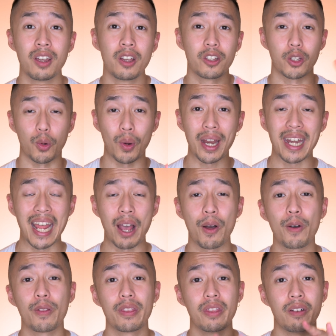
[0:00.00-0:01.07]
So right
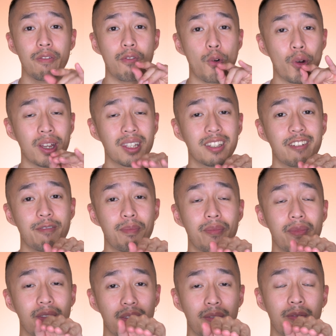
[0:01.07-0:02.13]
now, the voice of,
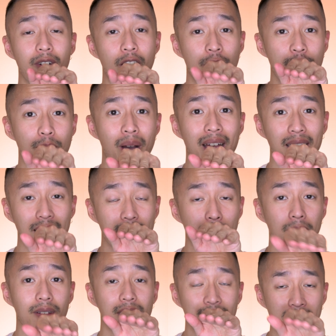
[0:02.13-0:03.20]
of my
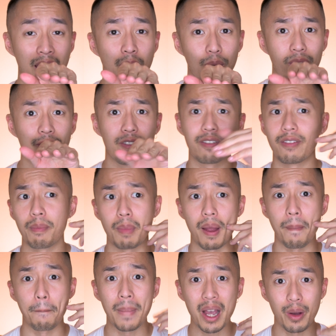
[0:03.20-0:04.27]
sound from
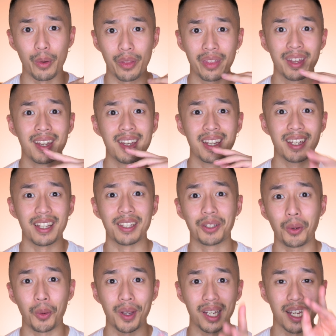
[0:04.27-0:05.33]
my mouth is
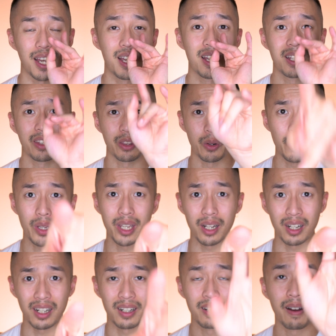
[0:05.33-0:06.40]
going through
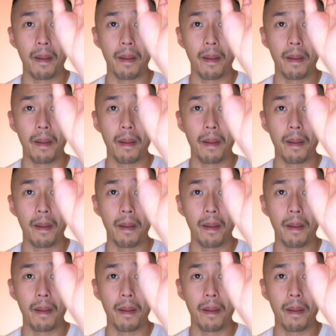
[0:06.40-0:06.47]
here,